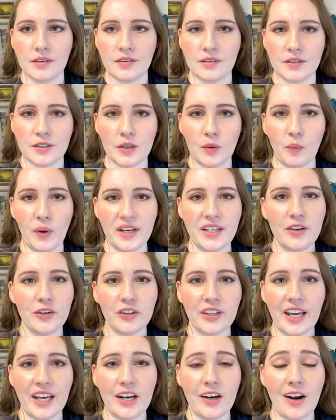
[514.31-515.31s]
So one
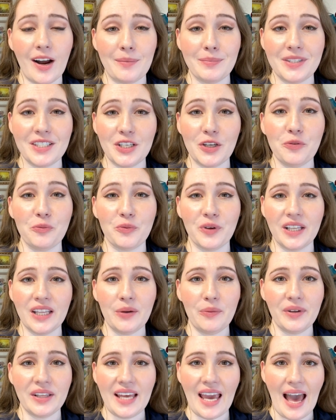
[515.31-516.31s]
year later, I'm still
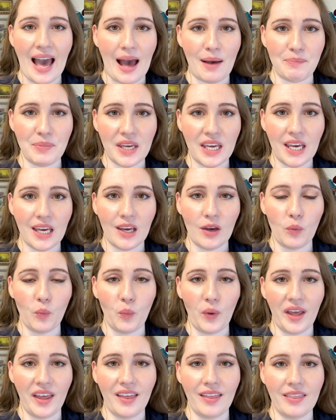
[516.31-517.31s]
really, really happy
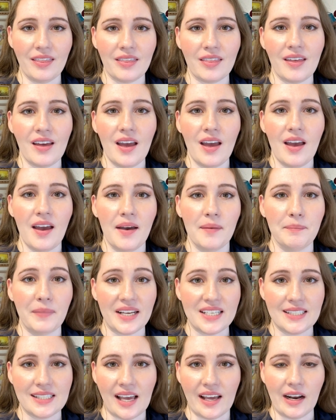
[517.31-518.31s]
with
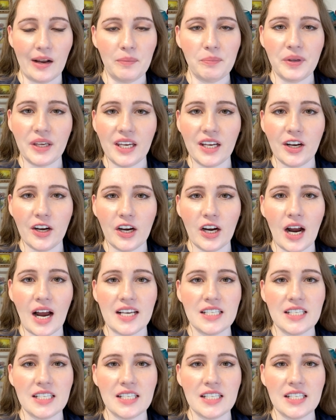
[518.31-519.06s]
my setup here.